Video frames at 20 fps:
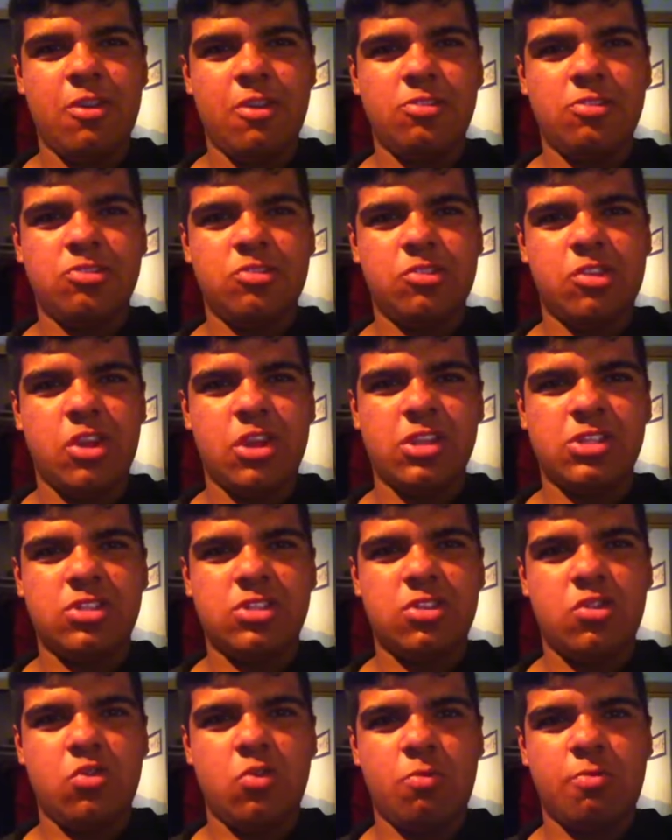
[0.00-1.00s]
So yeah, it's
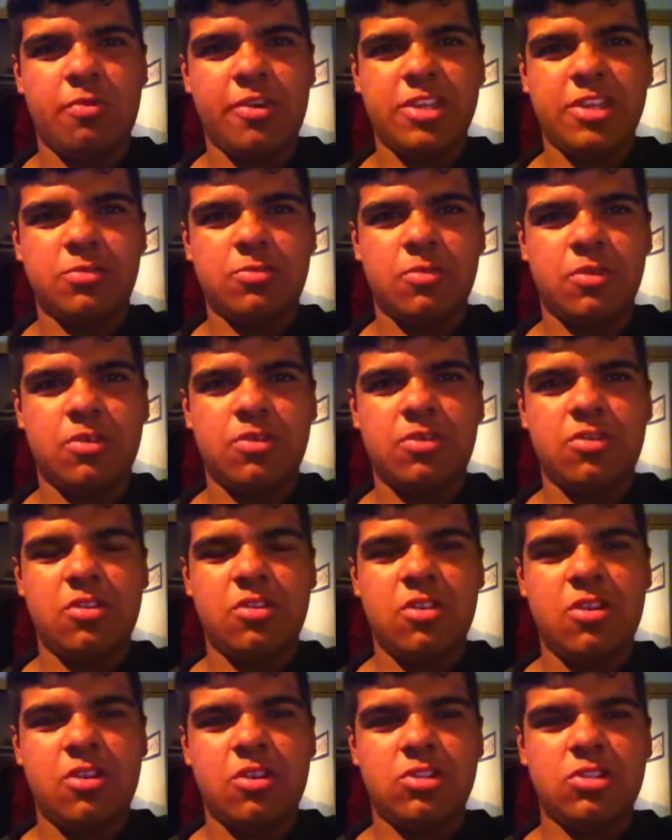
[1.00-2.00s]
new replacement.
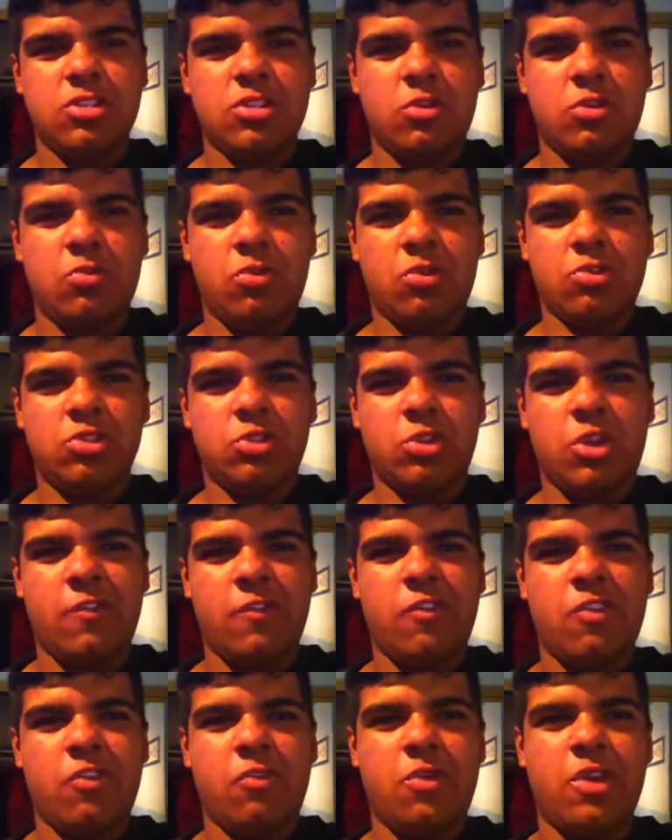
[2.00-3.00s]
So we're also
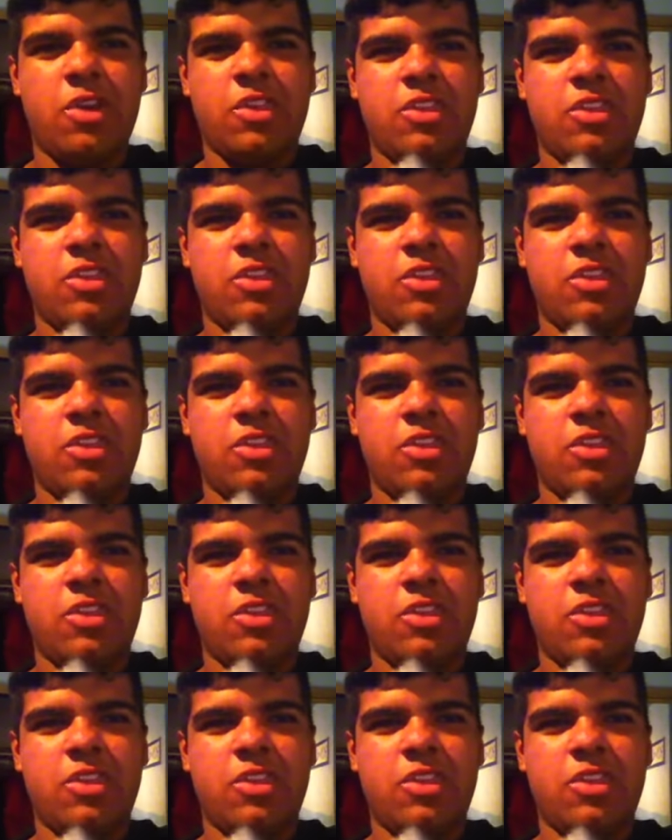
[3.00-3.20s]
giving away